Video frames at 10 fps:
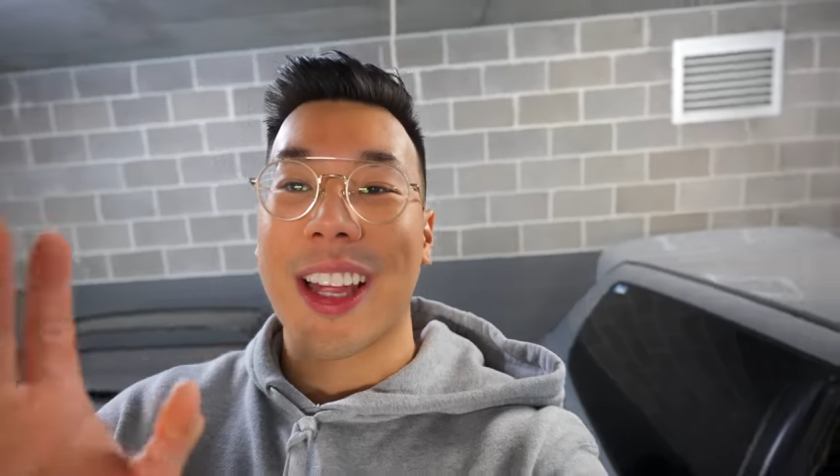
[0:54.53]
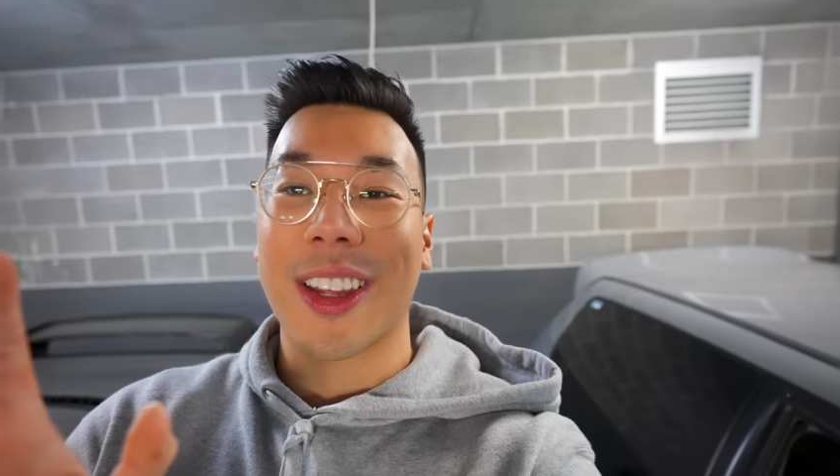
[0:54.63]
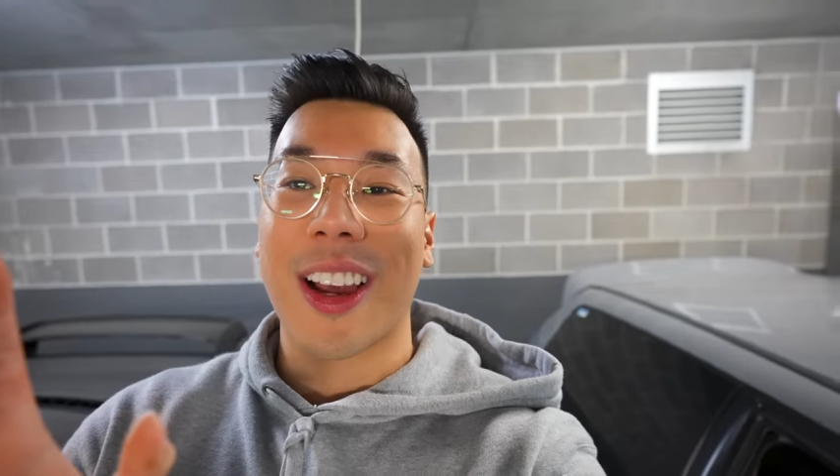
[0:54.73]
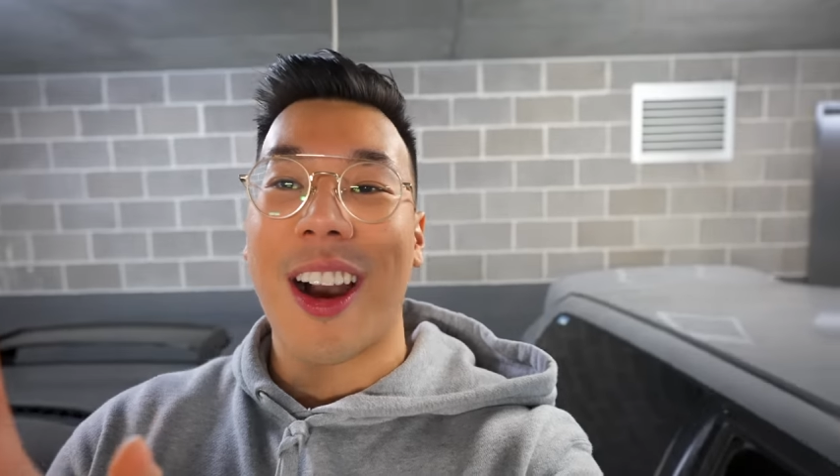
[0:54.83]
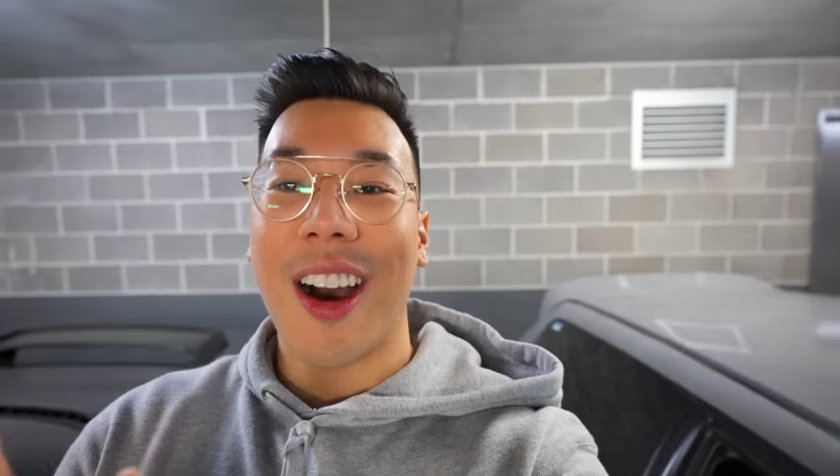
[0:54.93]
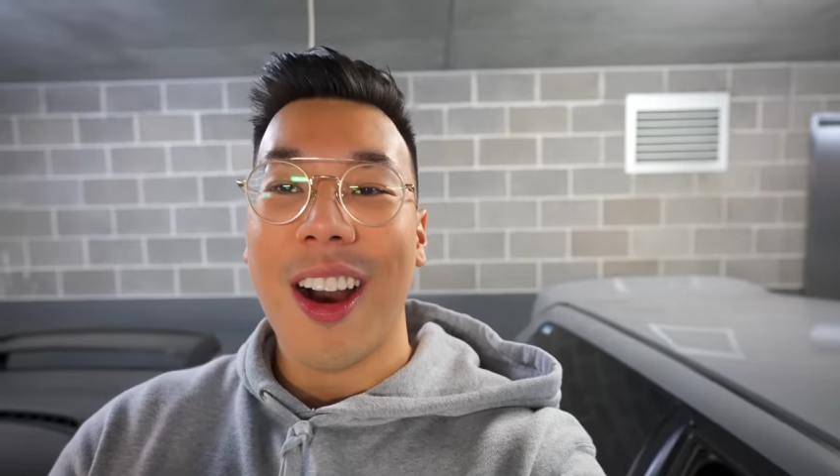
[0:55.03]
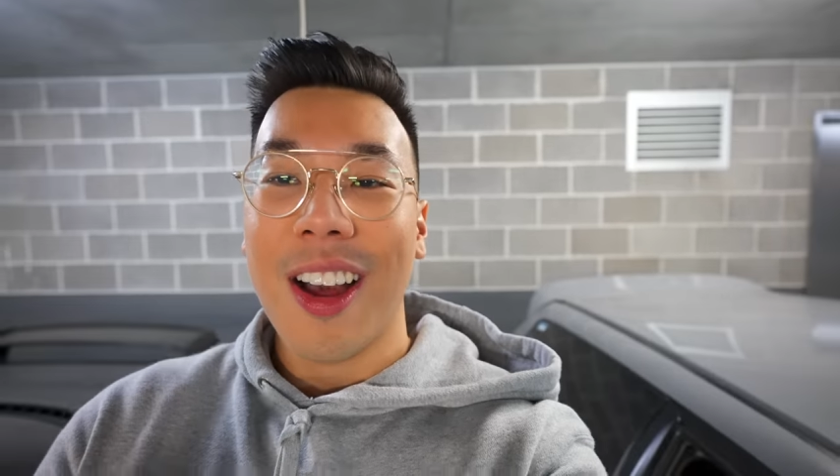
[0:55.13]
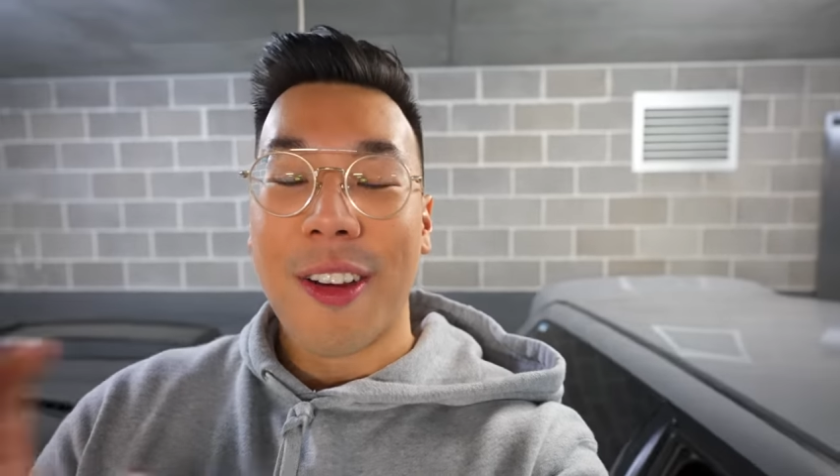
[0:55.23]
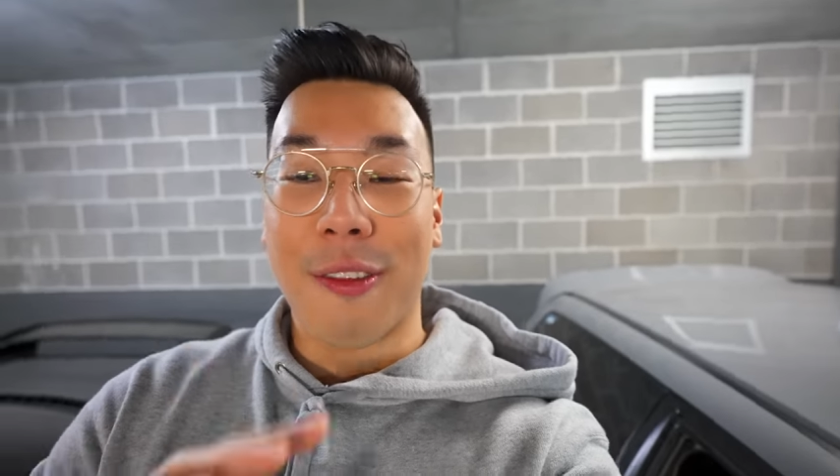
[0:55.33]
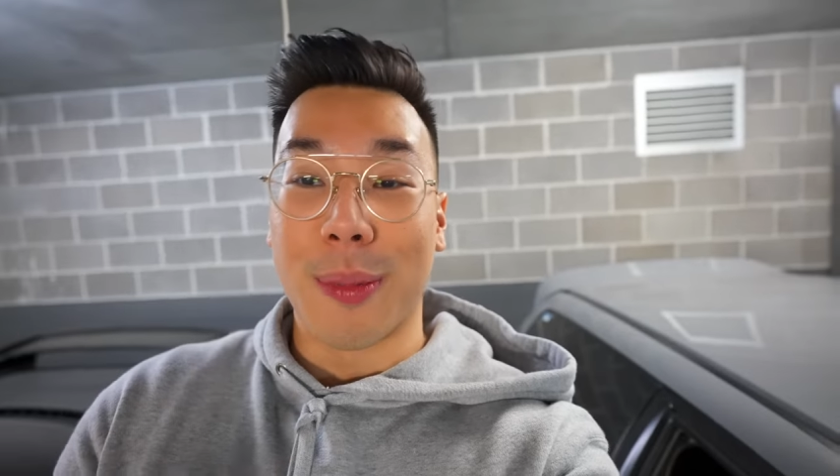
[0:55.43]
out the car
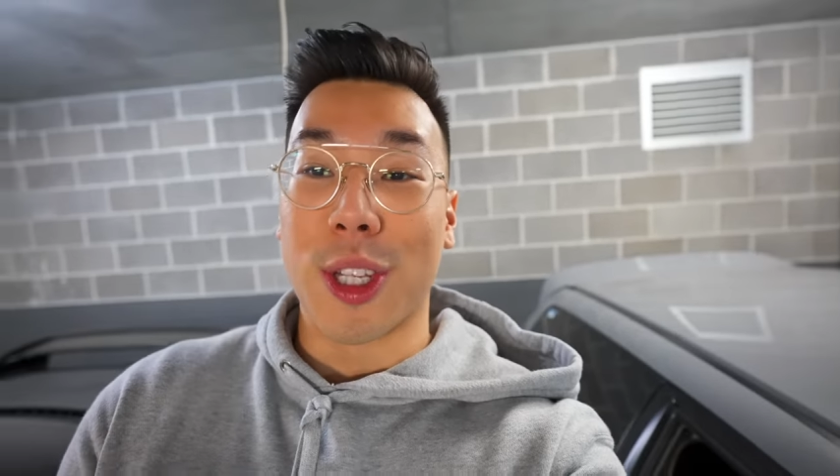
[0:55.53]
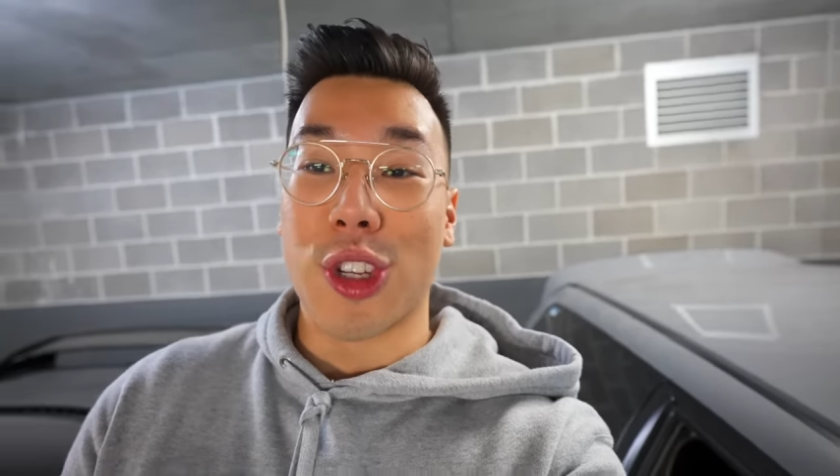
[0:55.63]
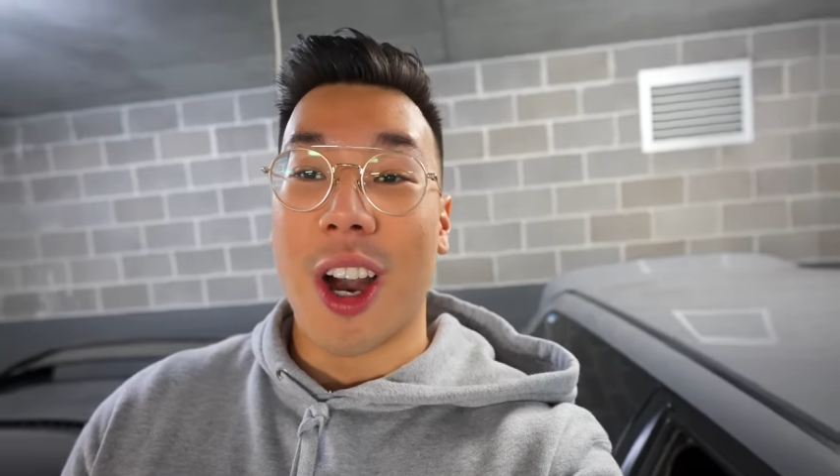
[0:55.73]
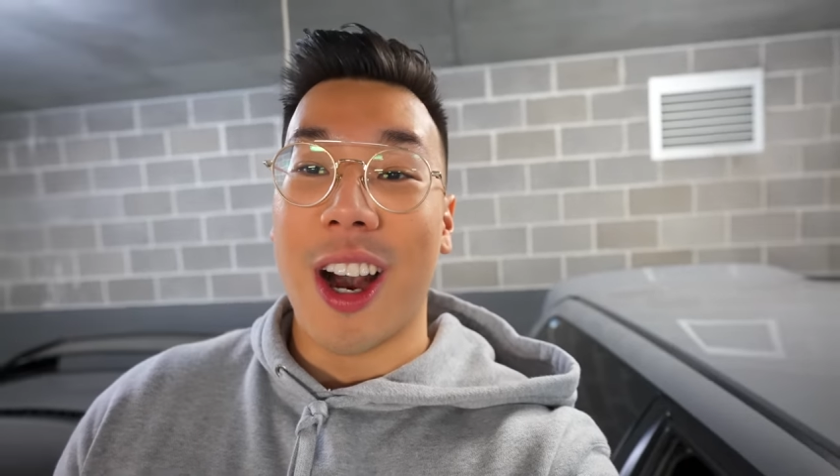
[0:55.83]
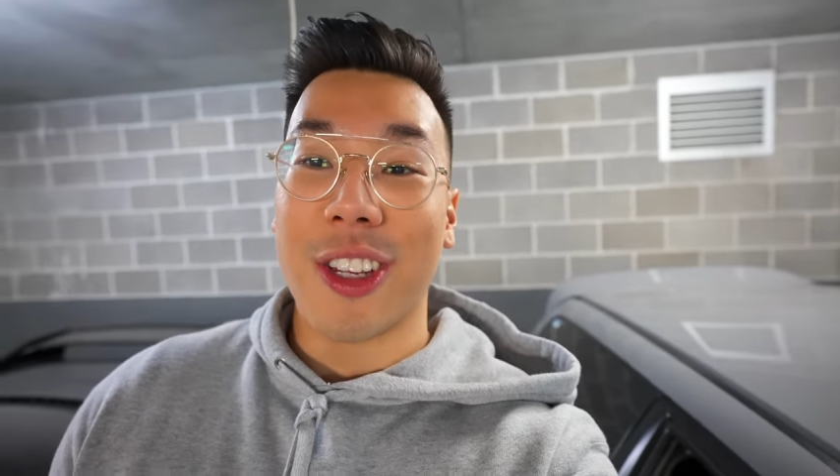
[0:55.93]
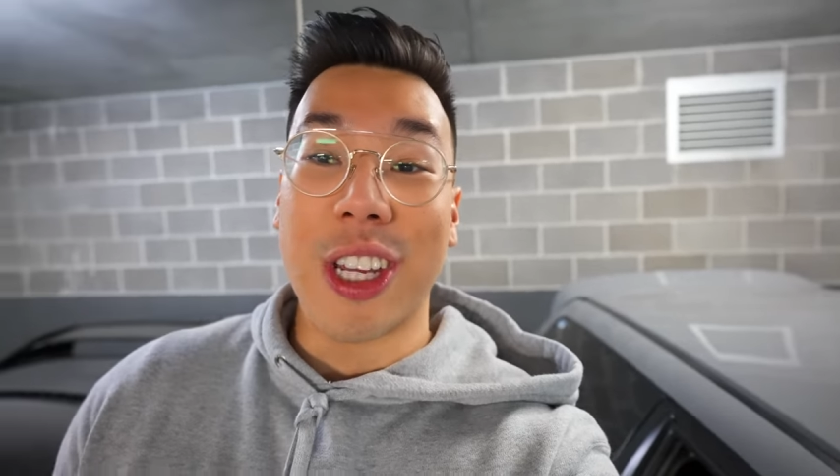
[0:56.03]
from the charge.